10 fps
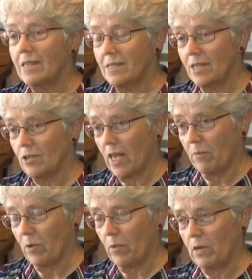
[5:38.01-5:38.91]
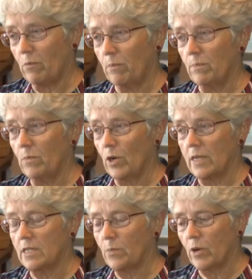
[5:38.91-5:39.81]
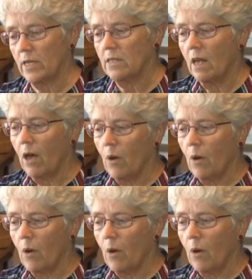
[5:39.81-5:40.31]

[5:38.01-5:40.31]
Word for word: still came to Red Boiling Springs.